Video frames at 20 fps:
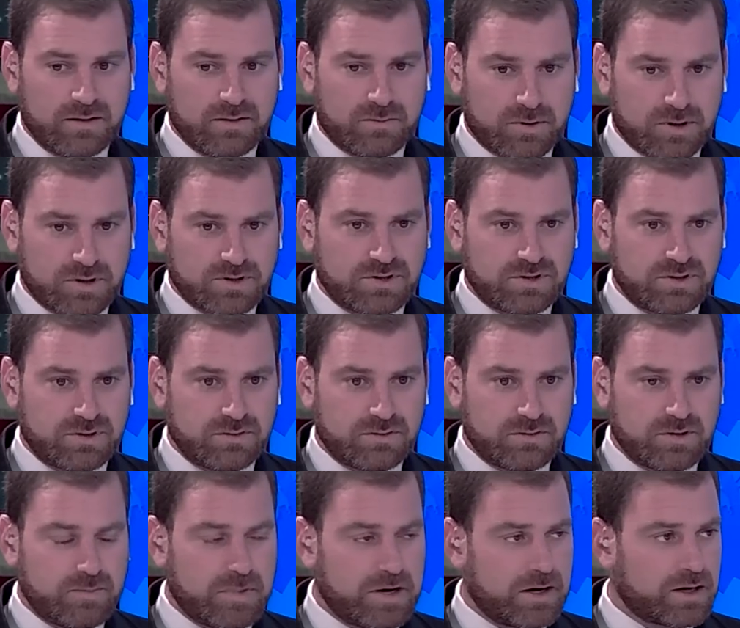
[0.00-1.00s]
there were
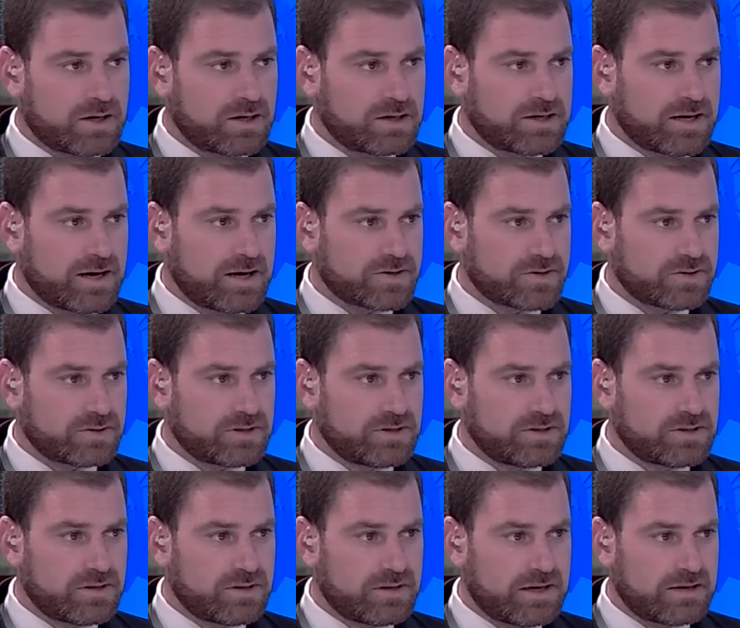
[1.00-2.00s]
2 American
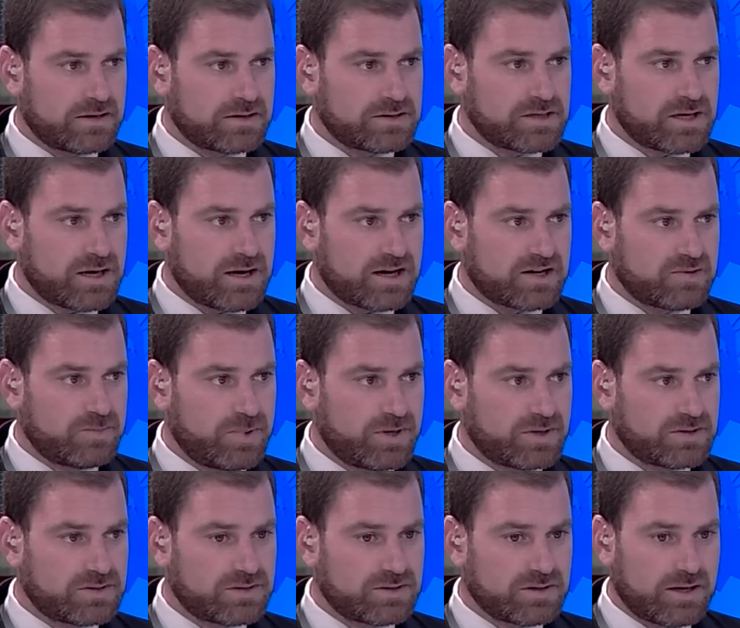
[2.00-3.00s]
casualties in that attack,
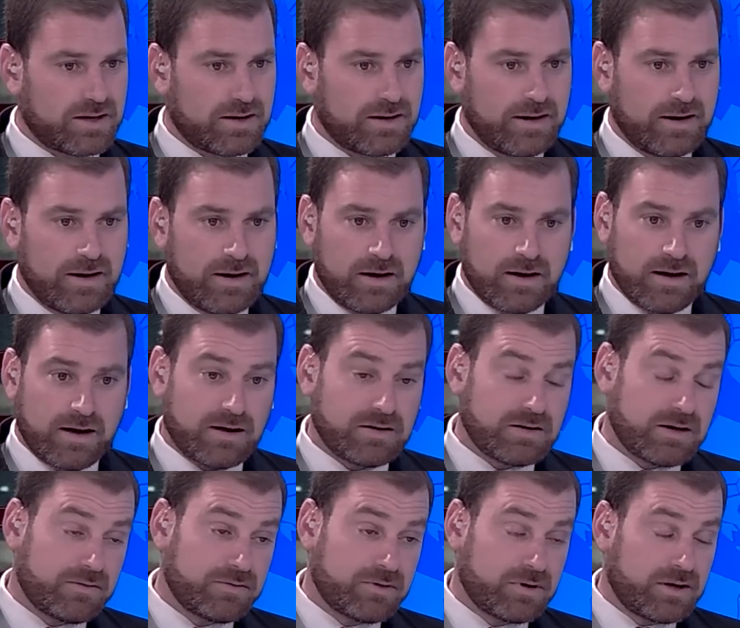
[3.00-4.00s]
but
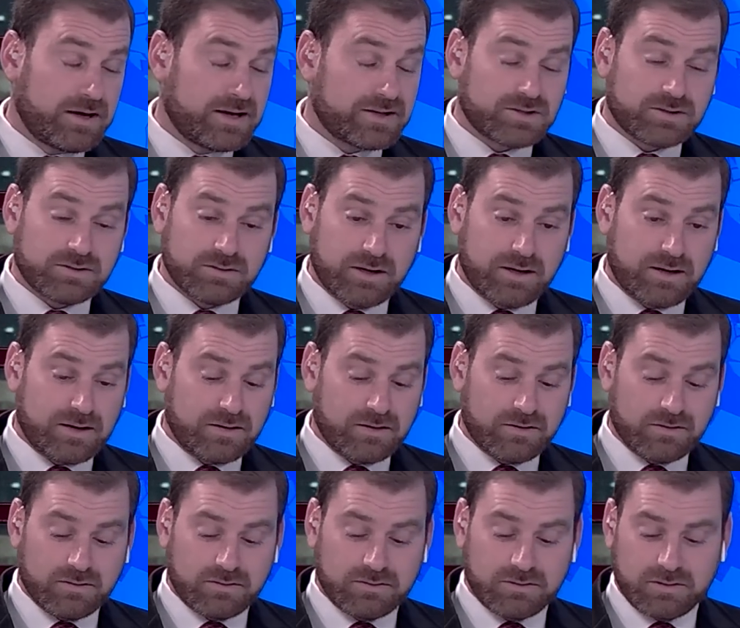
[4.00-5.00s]
nonetheless,
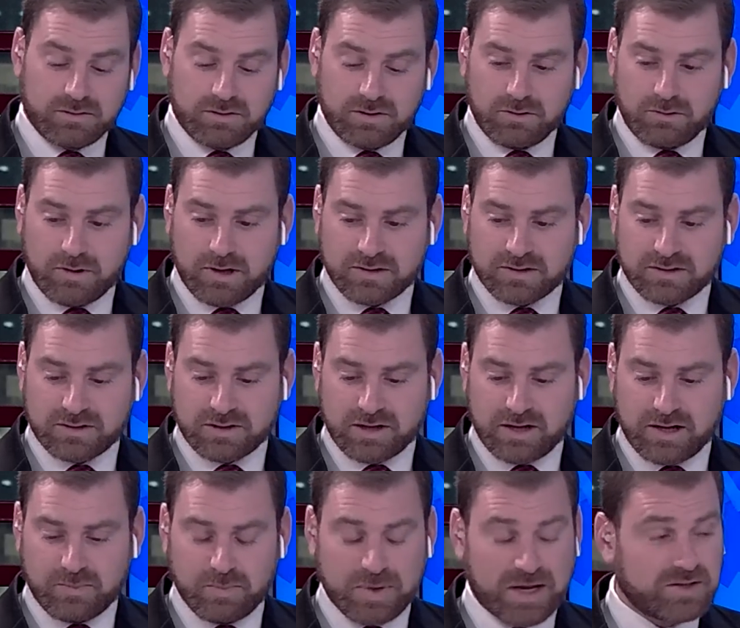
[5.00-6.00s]
U.S.
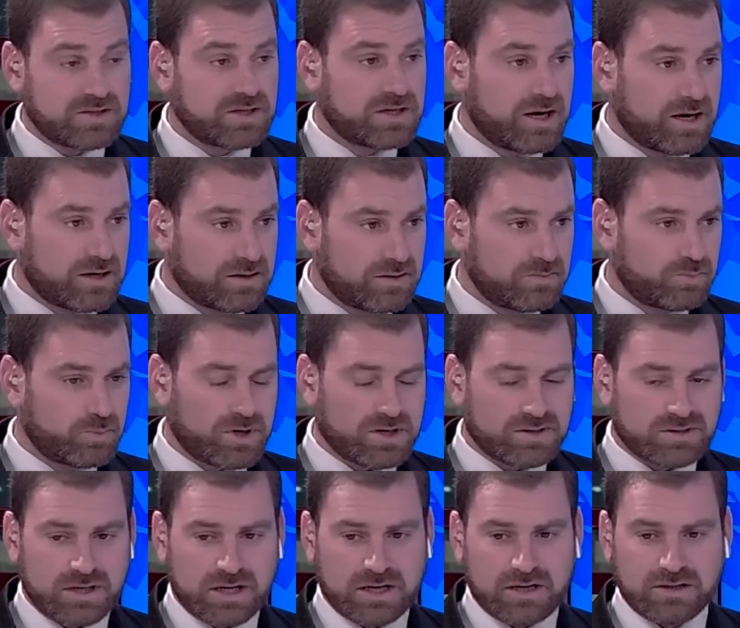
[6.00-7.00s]
Pentagon
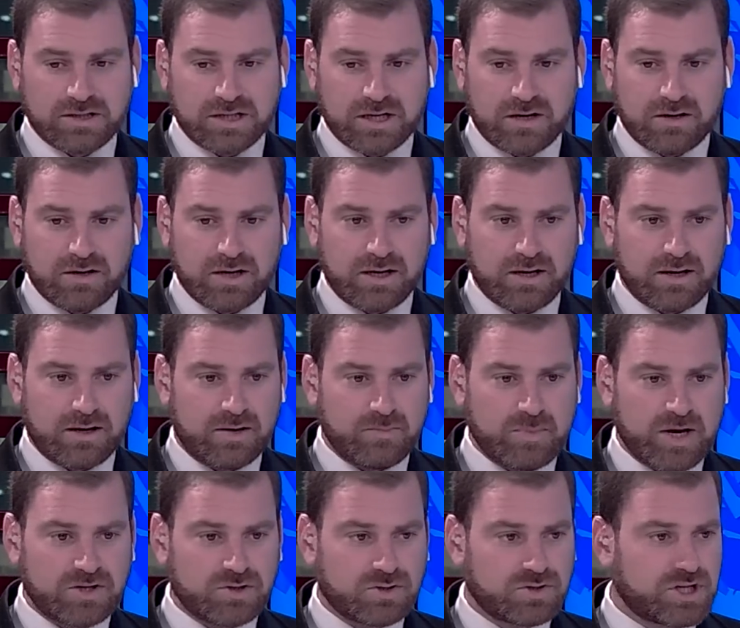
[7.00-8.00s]
Press Secretary
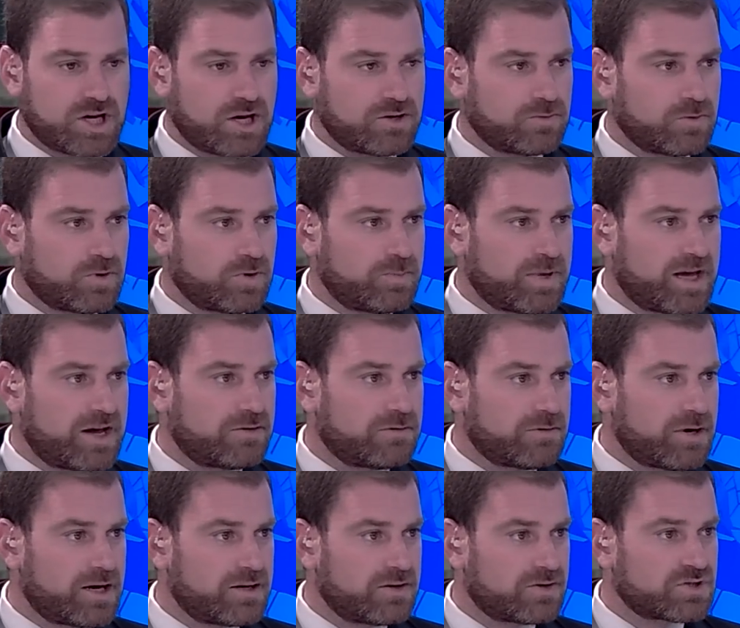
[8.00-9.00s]
Major General Pat
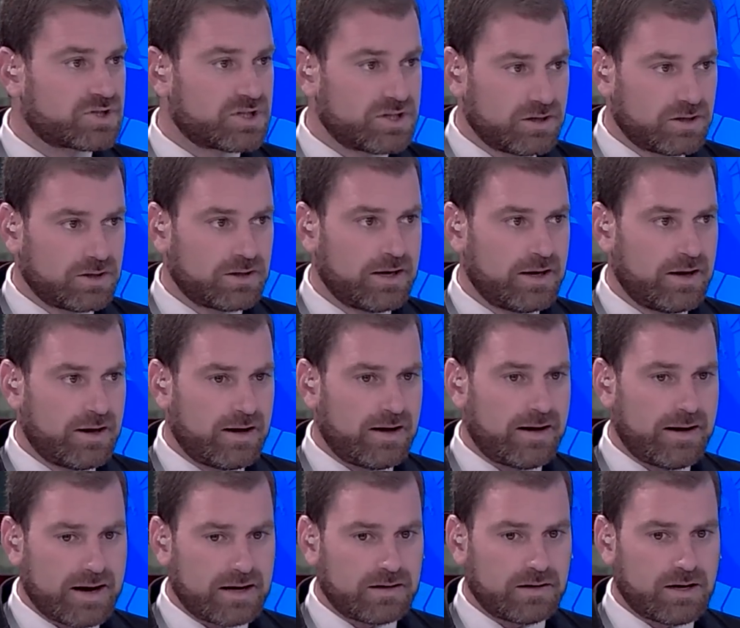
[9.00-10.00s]
Ryder still
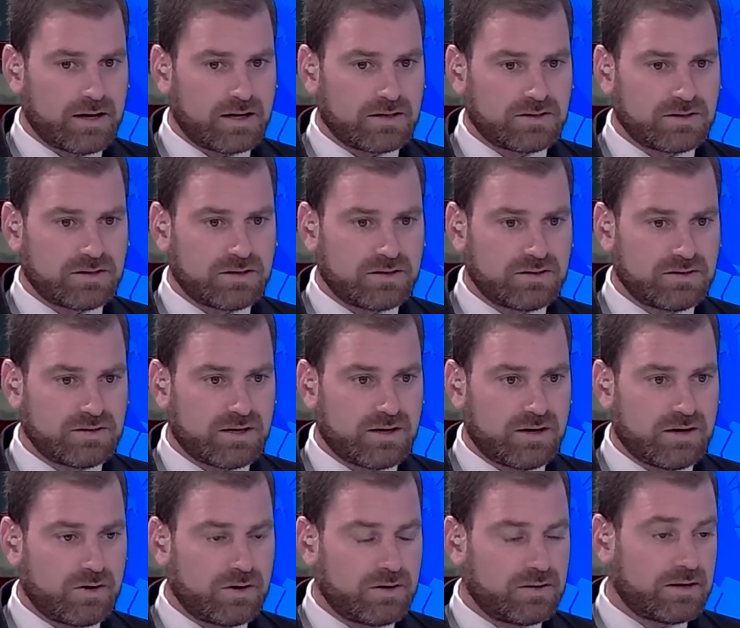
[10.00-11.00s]
highlighted
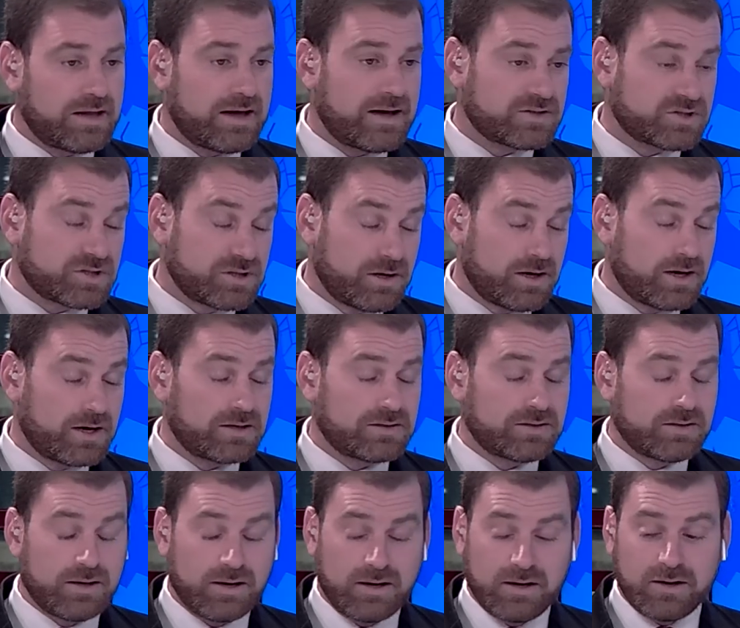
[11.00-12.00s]
last
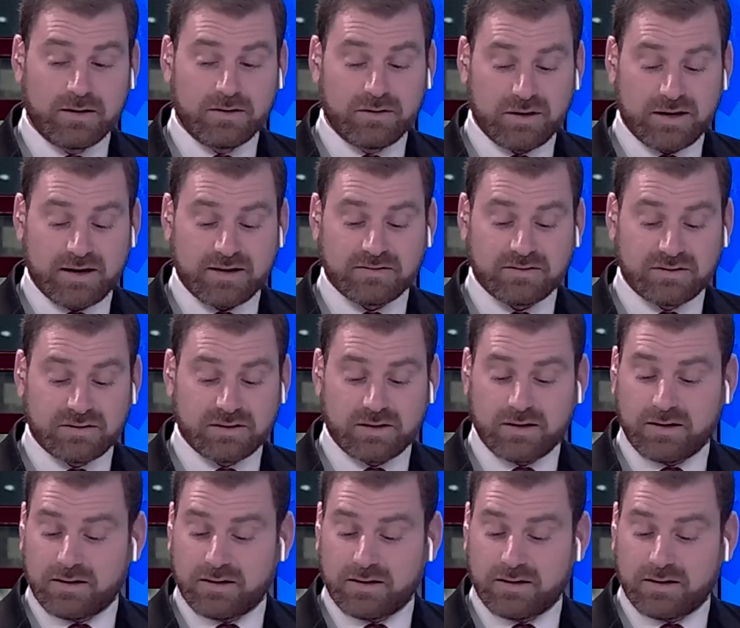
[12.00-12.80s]
night that